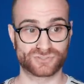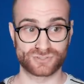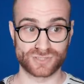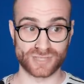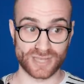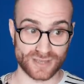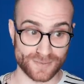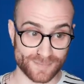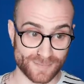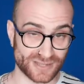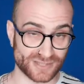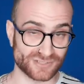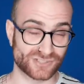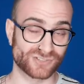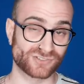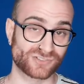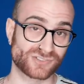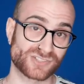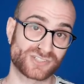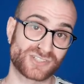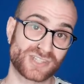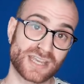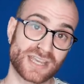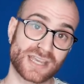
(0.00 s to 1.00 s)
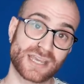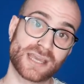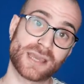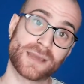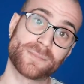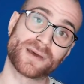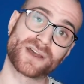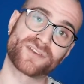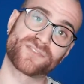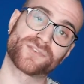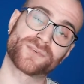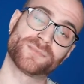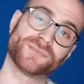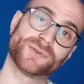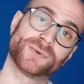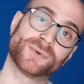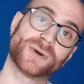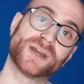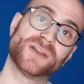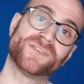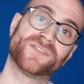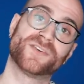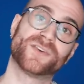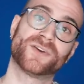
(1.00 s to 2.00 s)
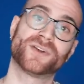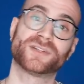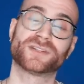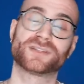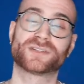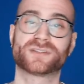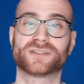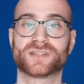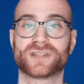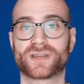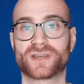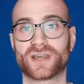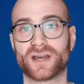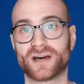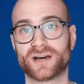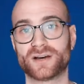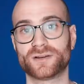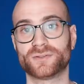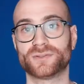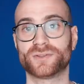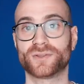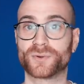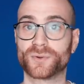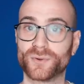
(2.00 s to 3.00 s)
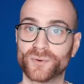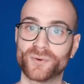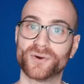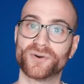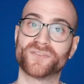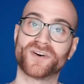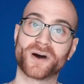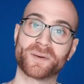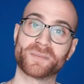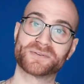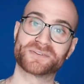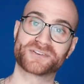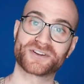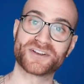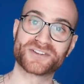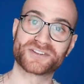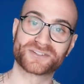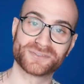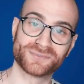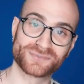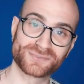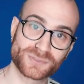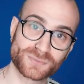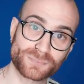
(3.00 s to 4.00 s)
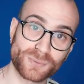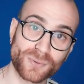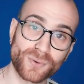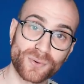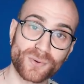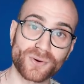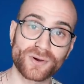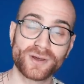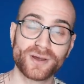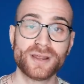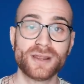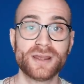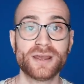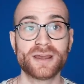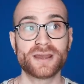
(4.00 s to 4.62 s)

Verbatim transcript: Manchester City hear back from UEFA and the Court of Arbitration of Sport,